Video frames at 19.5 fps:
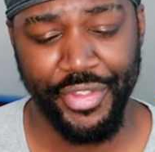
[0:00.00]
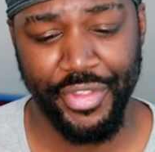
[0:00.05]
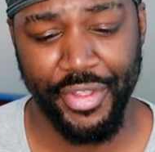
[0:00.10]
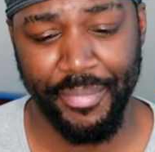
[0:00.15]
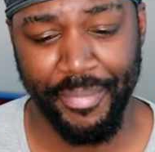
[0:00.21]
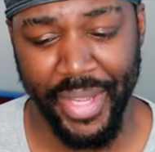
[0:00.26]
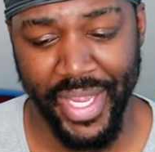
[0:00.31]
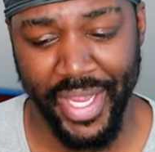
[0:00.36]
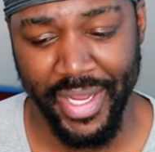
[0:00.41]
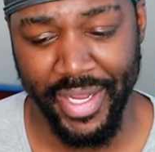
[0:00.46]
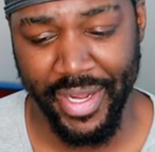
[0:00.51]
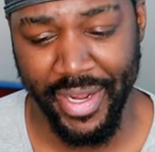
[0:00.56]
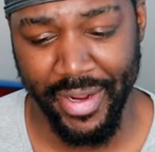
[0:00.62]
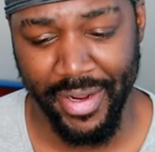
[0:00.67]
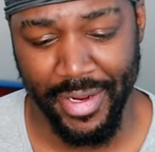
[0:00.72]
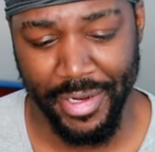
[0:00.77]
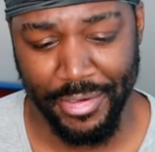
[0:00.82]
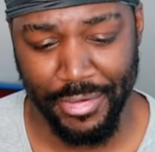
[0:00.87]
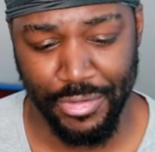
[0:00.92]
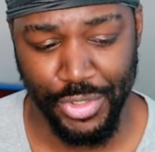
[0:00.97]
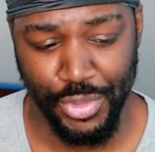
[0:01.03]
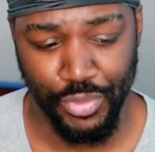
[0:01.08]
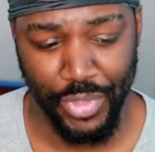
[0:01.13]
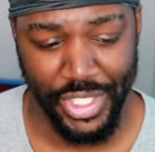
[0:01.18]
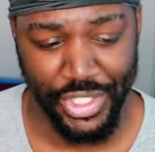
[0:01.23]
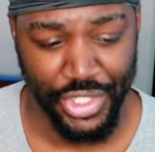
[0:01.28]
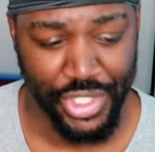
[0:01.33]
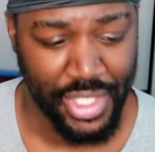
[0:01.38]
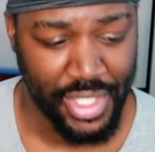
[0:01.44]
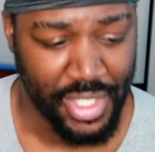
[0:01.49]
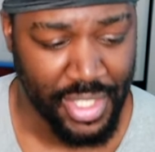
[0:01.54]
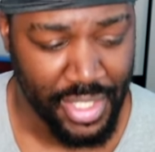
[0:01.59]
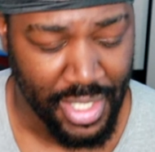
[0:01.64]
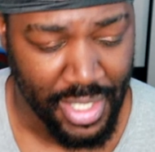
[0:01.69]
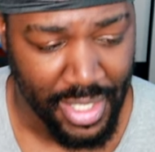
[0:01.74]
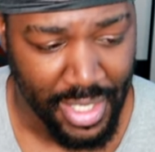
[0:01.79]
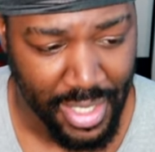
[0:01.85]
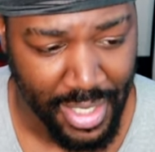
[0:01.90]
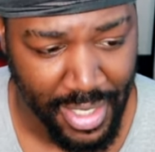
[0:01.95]
the main characters, which
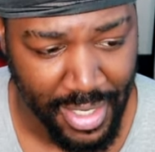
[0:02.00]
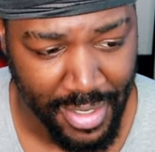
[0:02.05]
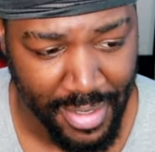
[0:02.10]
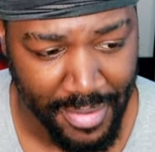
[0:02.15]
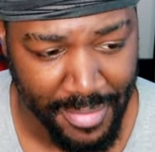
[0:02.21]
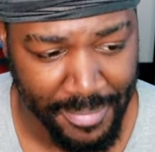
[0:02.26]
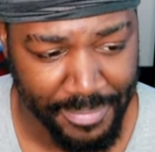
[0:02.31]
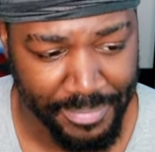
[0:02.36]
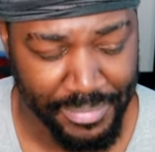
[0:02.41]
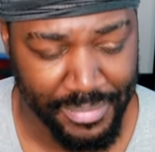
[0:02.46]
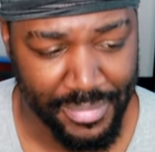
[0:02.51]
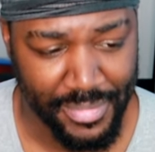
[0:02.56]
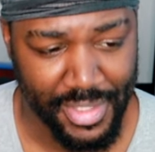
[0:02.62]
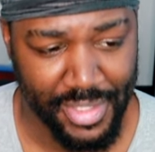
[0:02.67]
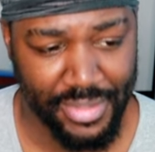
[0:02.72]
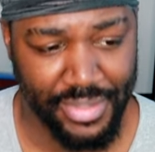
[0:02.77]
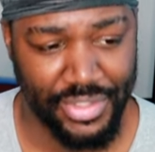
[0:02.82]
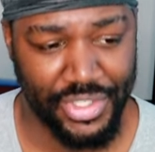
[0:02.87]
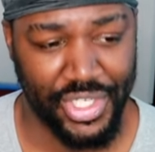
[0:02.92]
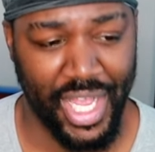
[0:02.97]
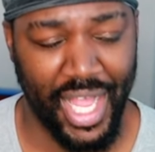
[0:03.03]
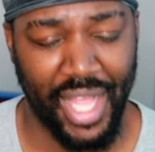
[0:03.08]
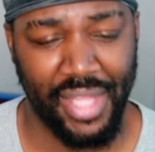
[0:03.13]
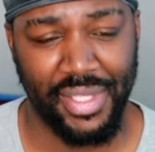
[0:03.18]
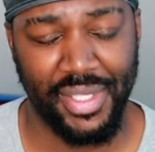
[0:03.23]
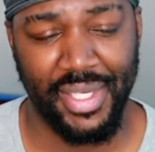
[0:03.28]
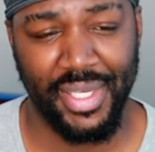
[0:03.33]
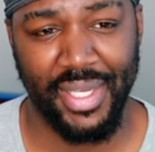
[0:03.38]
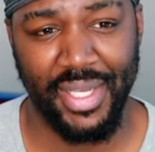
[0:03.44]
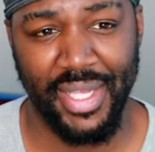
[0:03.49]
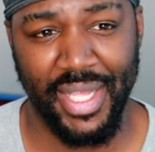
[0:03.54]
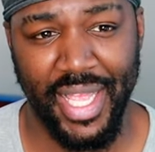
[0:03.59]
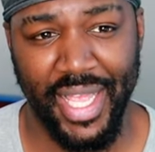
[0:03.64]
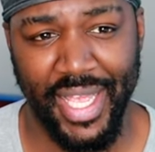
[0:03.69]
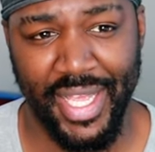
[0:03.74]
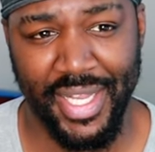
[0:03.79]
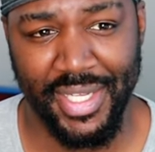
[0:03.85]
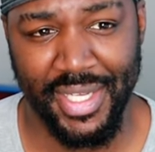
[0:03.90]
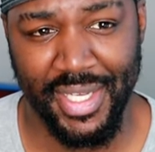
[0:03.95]
um, Jaller
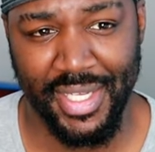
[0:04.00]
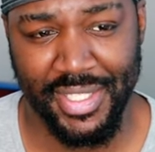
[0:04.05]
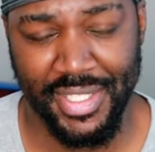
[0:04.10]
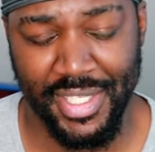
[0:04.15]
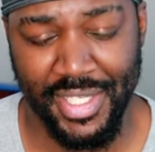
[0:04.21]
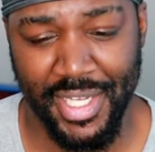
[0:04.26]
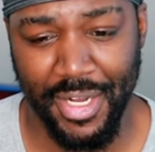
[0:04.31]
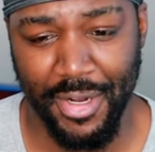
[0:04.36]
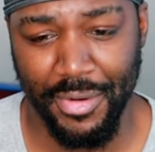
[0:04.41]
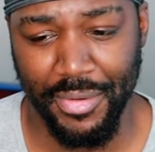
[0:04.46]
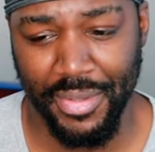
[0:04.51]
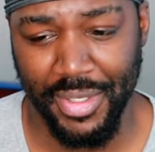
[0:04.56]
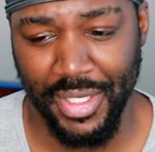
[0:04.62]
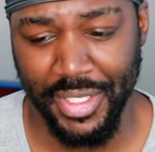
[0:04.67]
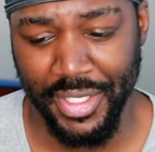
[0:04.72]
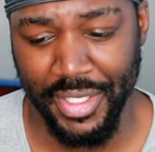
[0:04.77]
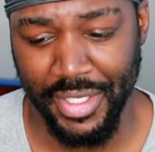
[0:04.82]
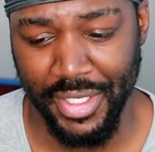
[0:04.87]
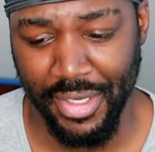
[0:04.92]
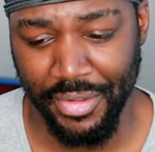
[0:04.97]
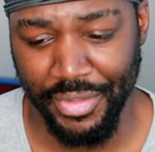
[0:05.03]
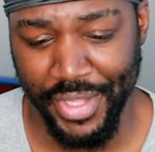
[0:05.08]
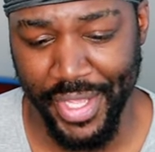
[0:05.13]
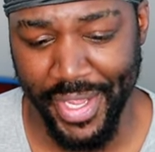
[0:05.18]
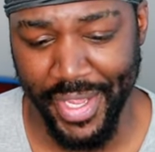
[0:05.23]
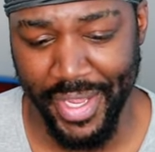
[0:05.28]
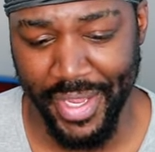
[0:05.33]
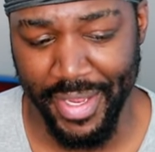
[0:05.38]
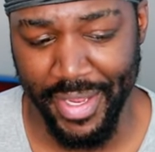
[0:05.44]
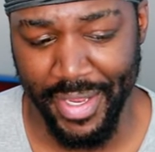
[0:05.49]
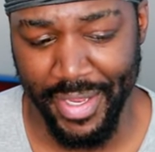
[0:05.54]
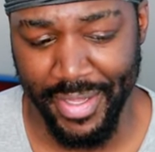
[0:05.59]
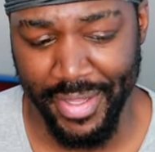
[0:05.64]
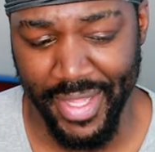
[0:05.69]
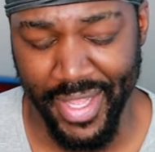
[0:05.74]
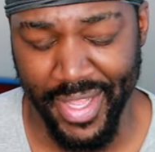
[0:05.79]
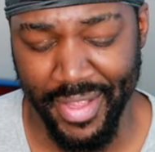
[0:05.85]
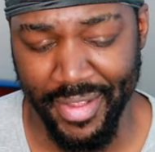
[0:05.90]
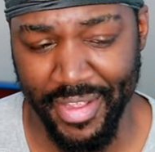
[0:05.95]
and uh, Takua, you know, they
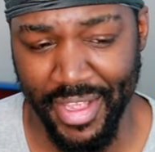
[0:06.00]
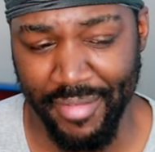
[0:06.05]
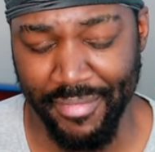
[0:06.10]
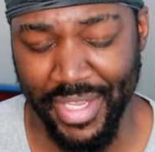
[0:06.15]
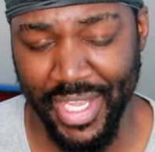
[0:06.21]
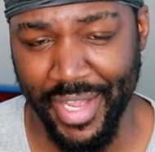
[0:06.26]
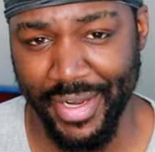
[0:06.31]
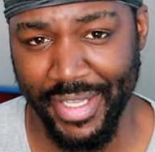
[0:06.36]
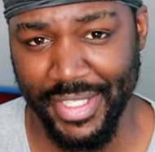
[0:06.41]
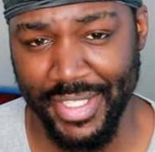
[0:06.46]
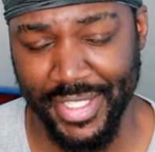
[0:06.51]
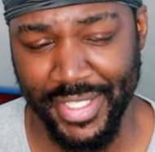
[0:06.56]
they have kind of